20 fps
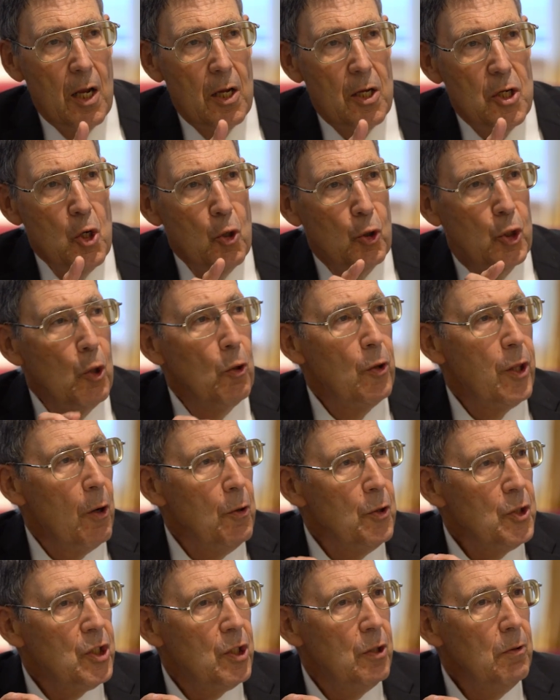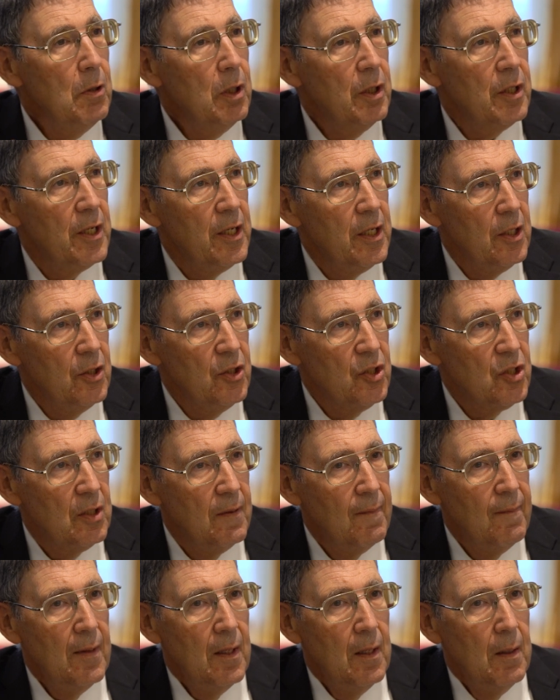You do those two
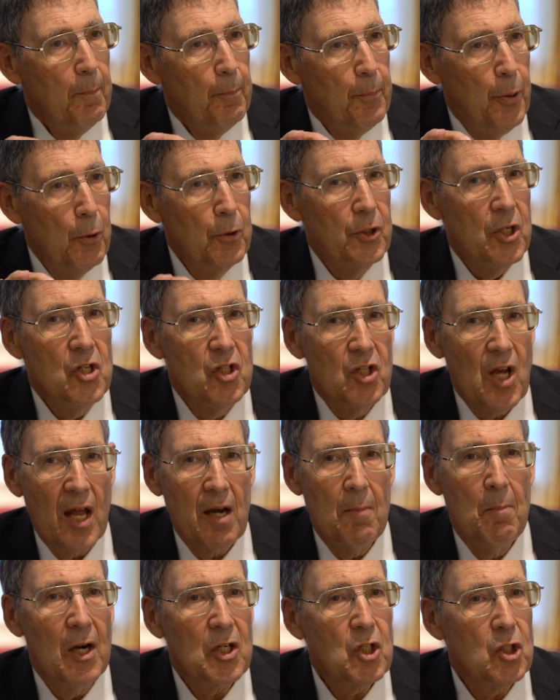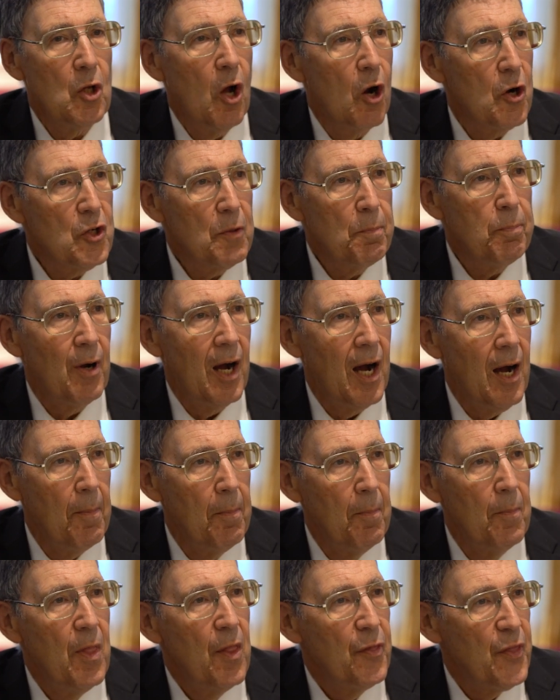things, Putin's got a much larger
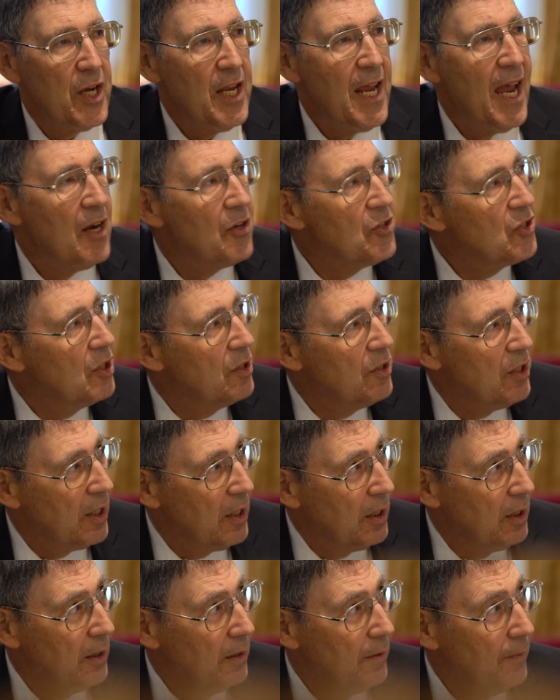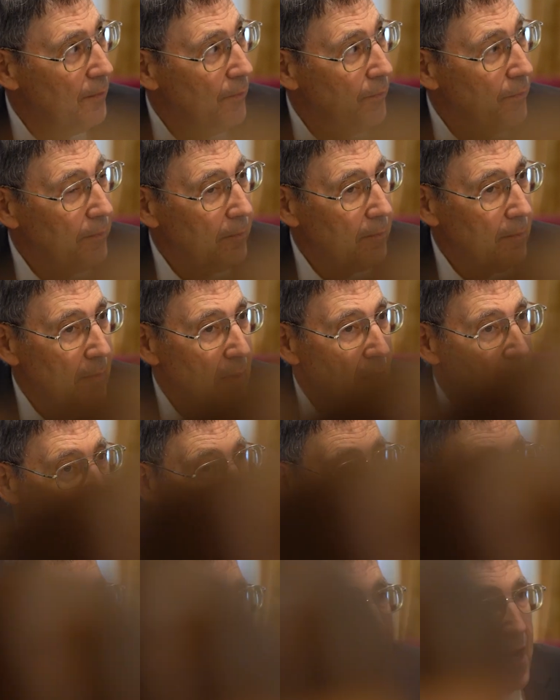problem than he has today.
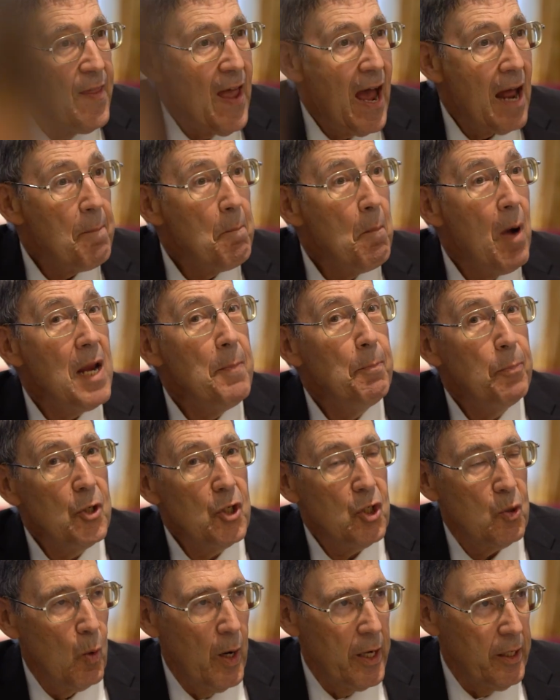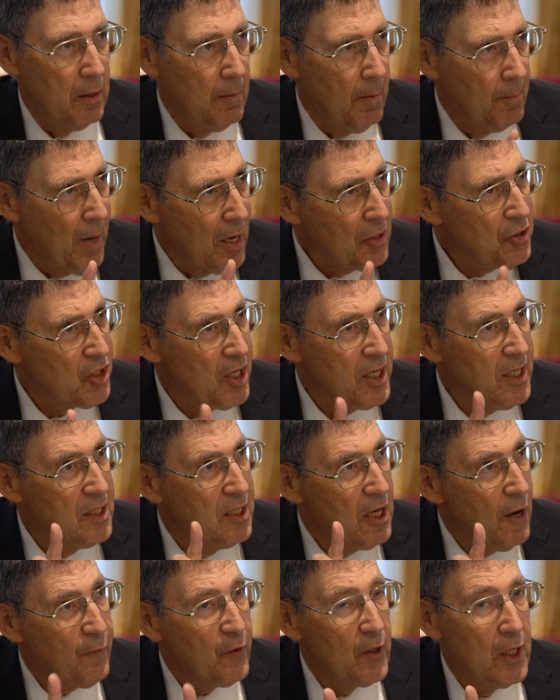And that might persuade him, I'm not saying
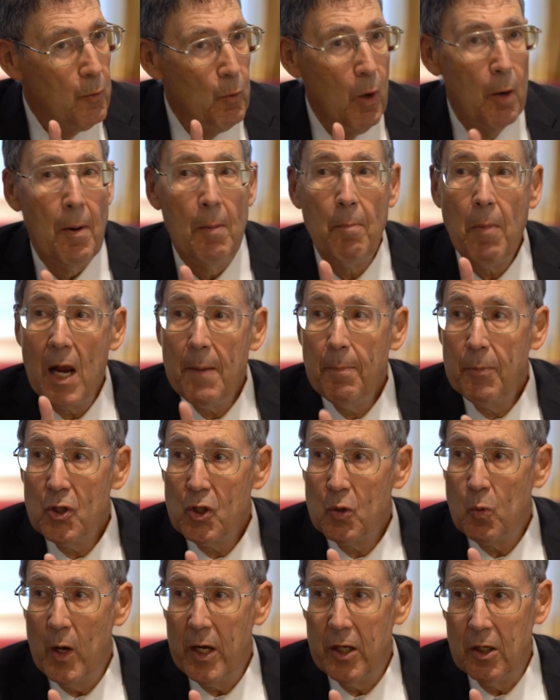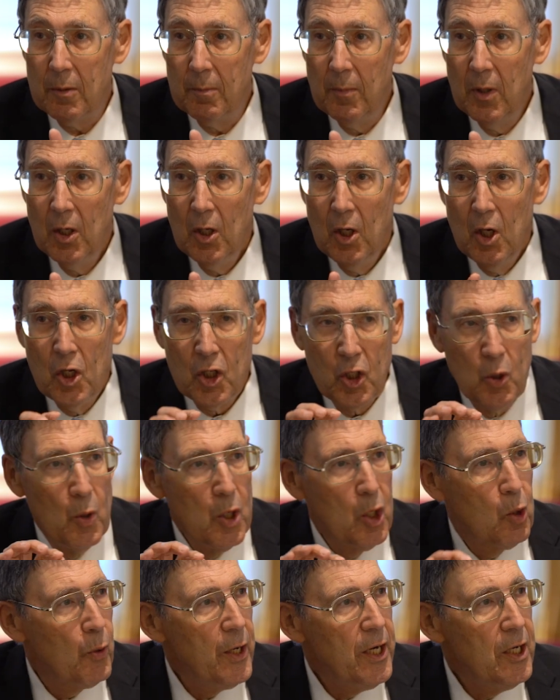definitely will, but might persuade him to
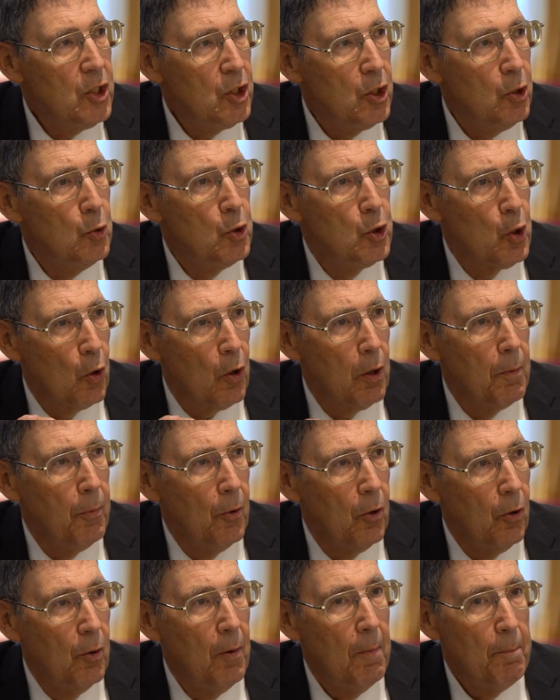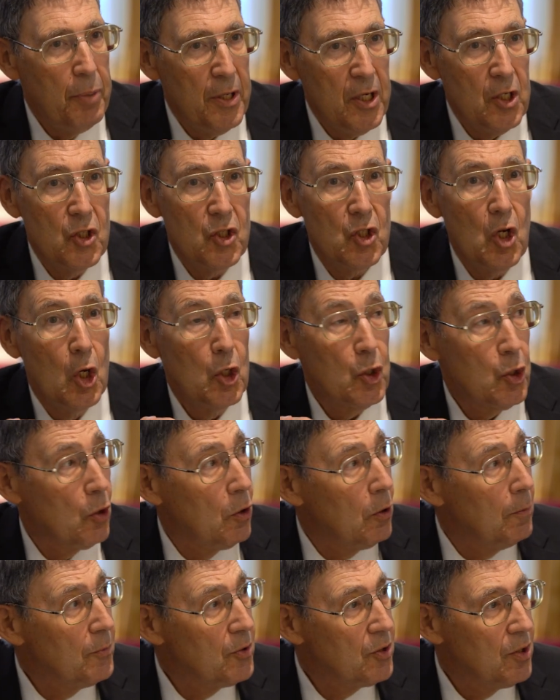agree to durable peace
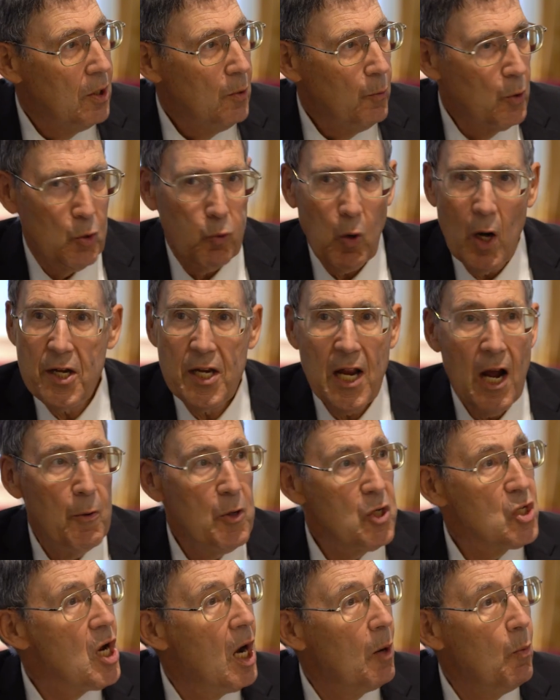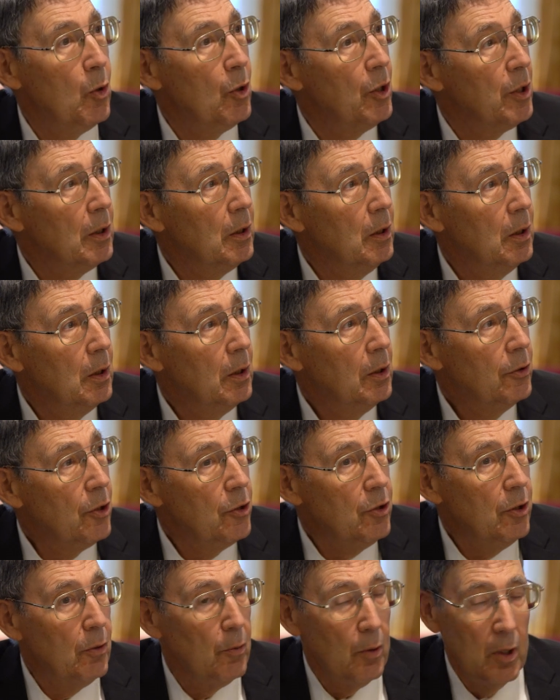terms, which right now he's not willing to
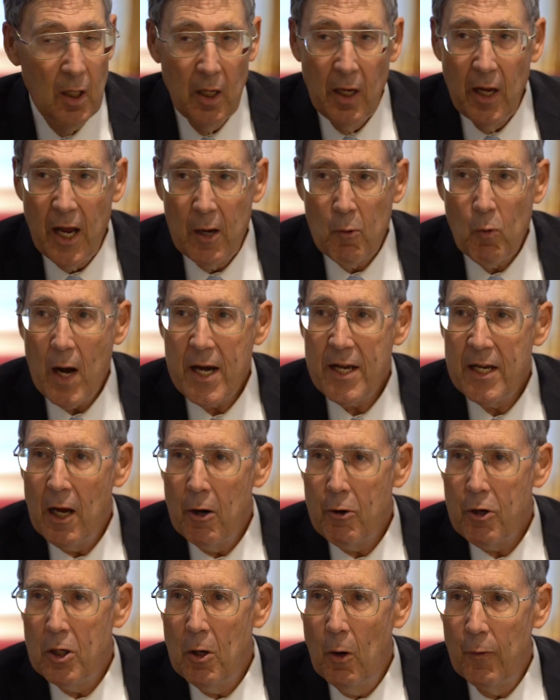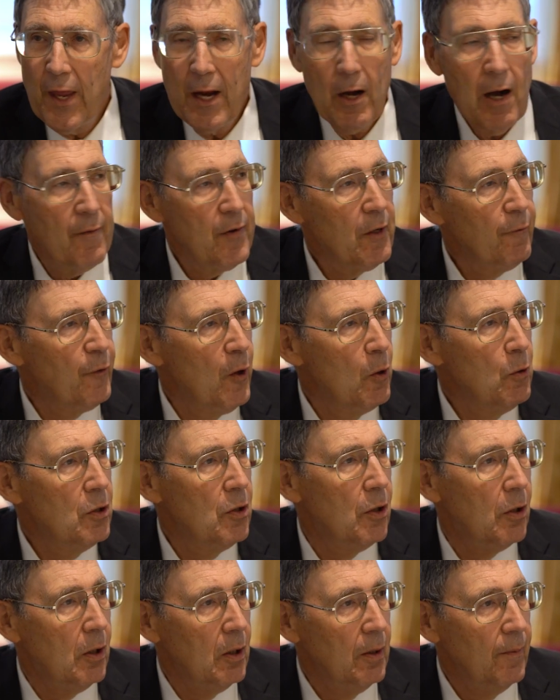do. And right now, they're having a phone
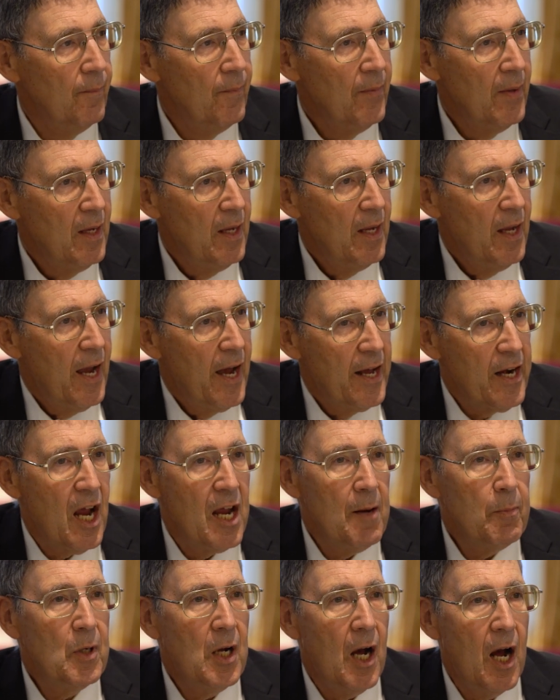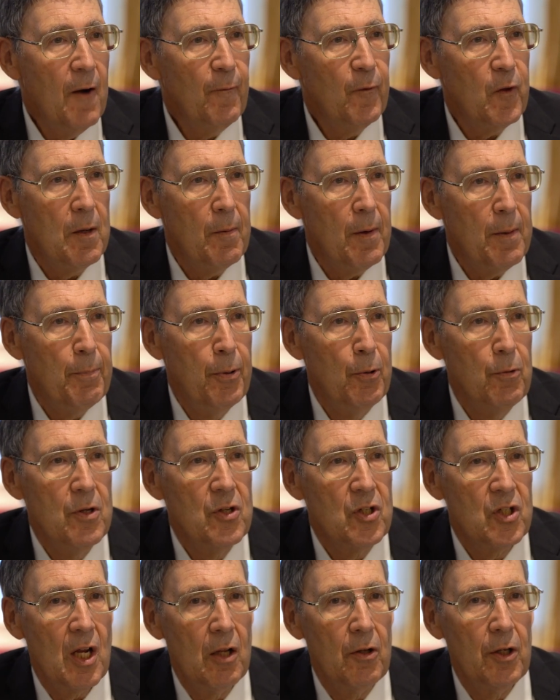call. And I am confident
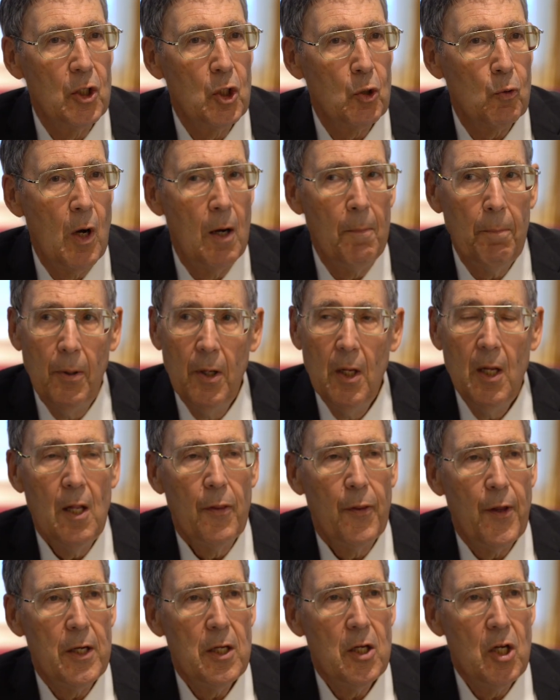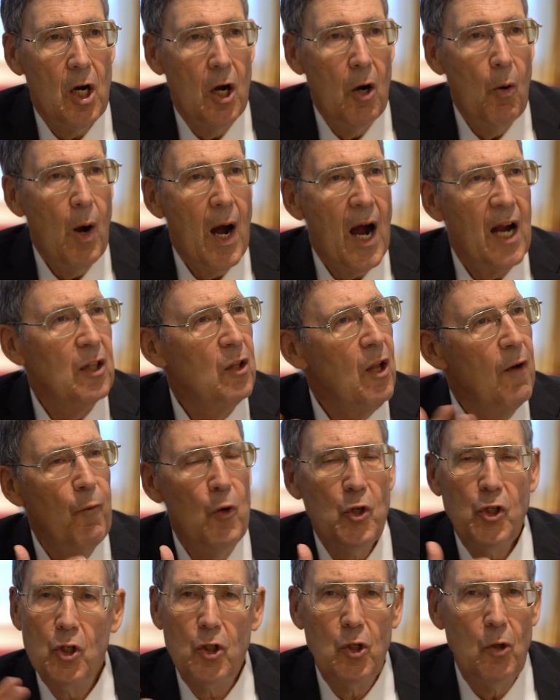Putin's telling Trump that, I love
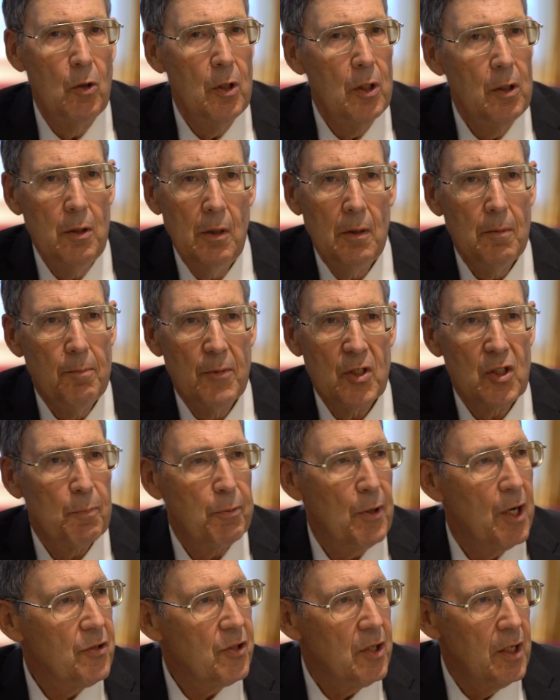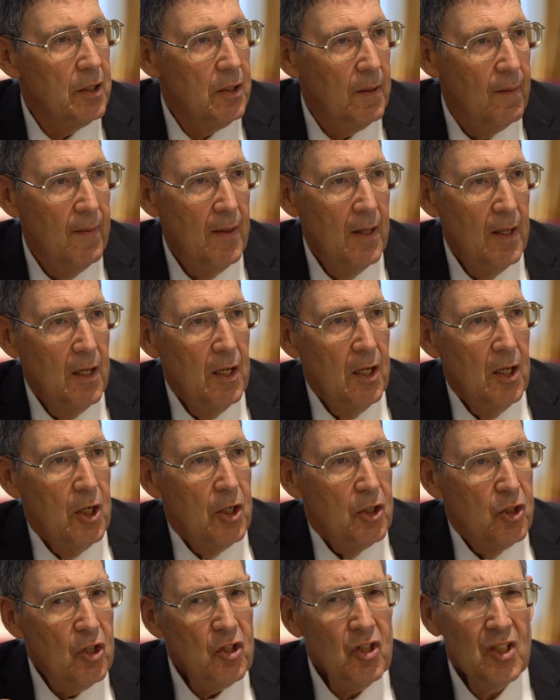what you're doing, Mr. President.
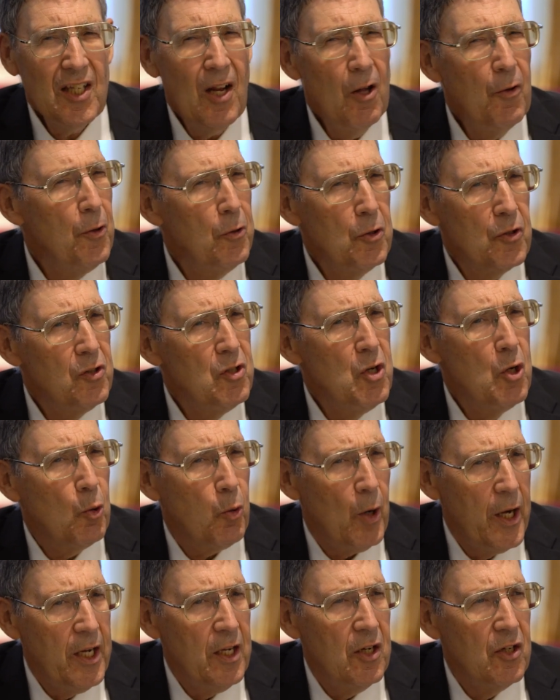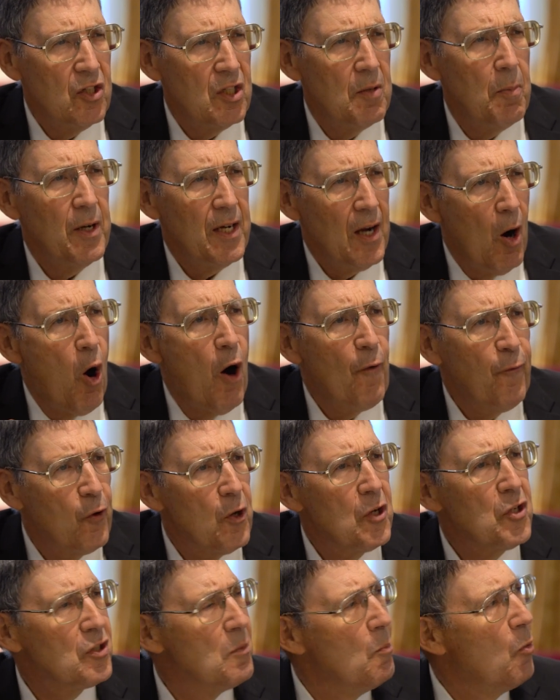Just tell those Ukrainians to offer
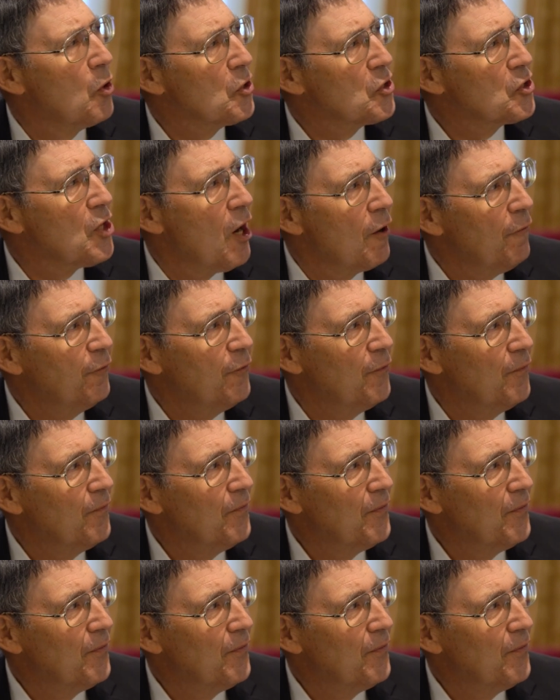us some more stuff